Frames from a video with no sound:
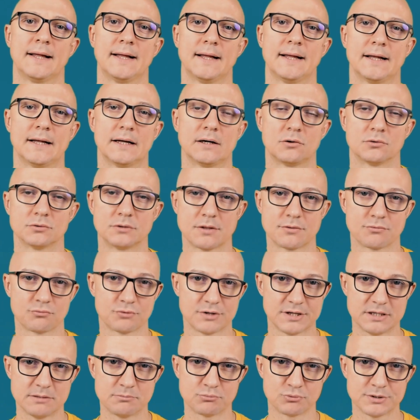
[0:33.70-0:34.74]
on a
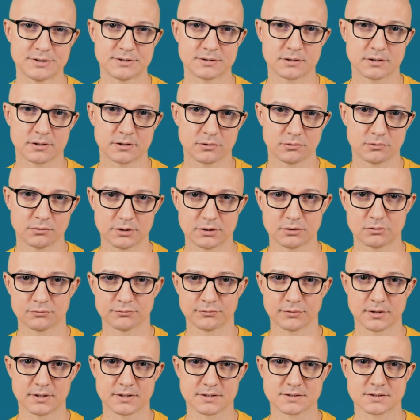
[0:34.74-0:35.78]
3D printer, you need to
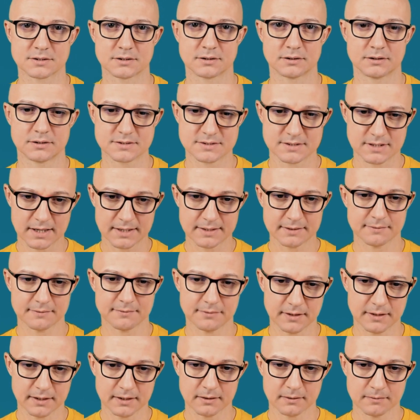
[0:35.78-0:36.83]
first design the
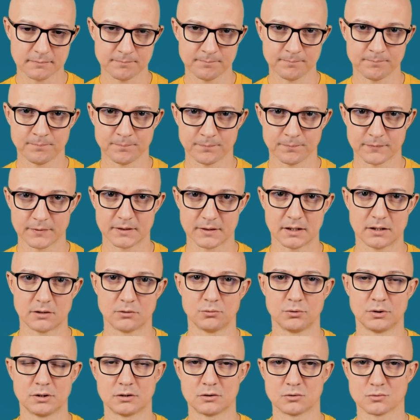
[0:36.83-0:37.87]
thing, then you
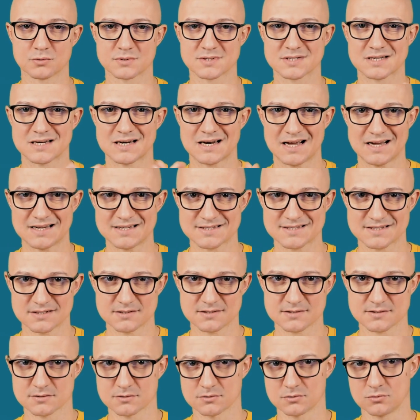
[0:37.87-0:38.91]
need to slice it,
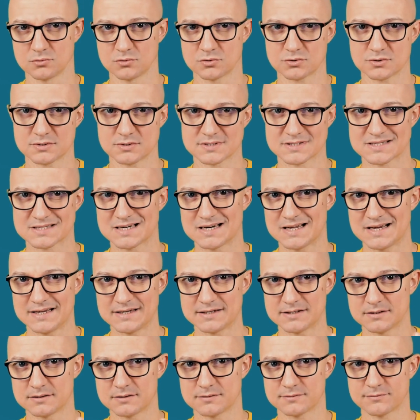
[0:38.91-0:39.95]
so translate
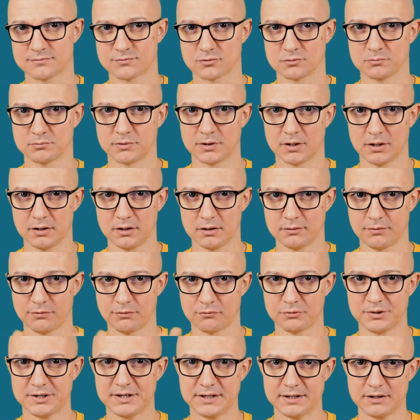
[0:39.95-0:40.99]
it from the
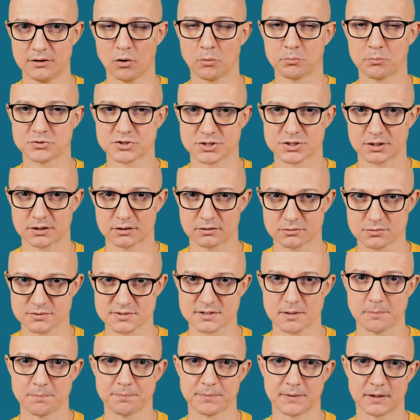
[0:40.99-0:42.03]
3D object to
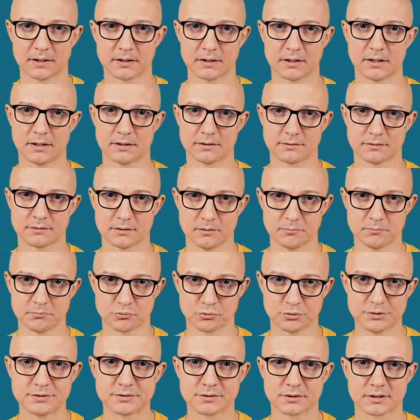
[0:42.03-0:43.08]
something that the
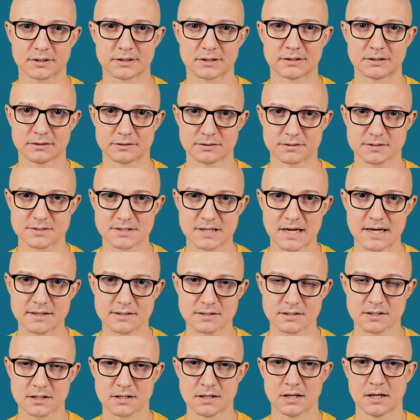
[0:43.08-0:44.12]
printer can understand,
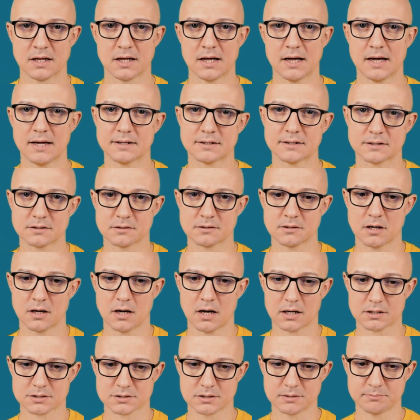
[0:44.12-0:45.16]
and then
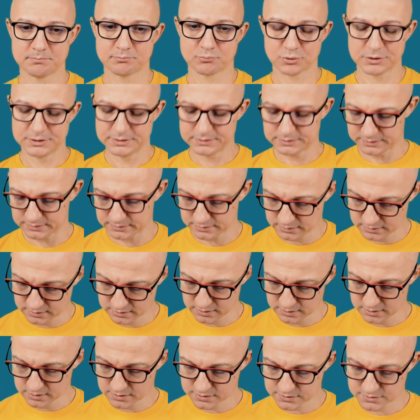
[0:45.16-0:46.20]
actually print it.
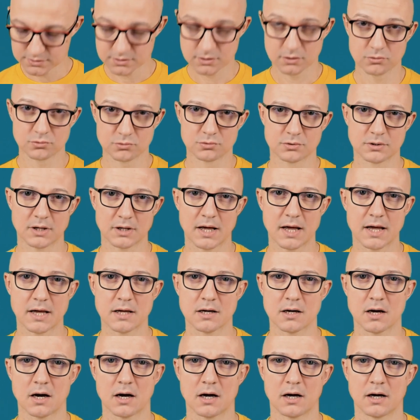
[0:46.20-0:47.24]
So today
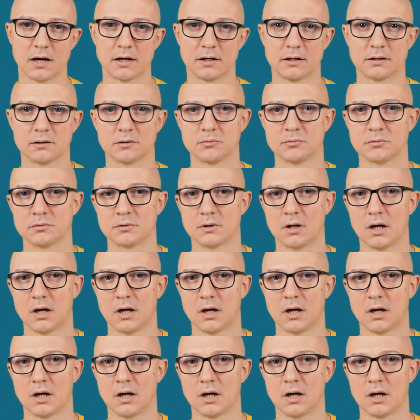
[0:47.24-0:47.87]
I'll